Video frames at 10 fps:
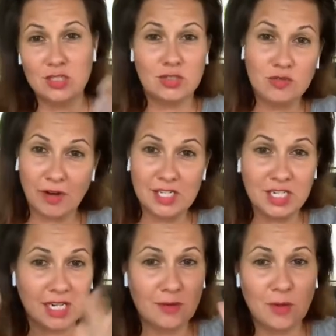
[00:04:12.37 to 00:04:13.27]
fried
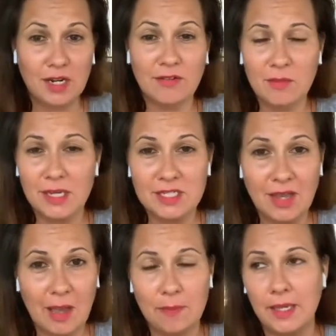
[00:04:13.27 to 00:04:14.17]
chicken, whatever makes you
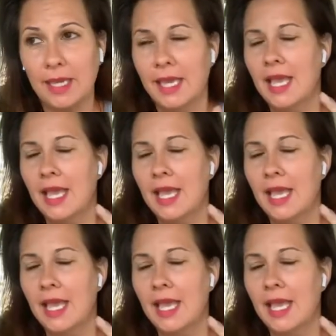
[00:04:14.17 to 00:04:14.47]
happy.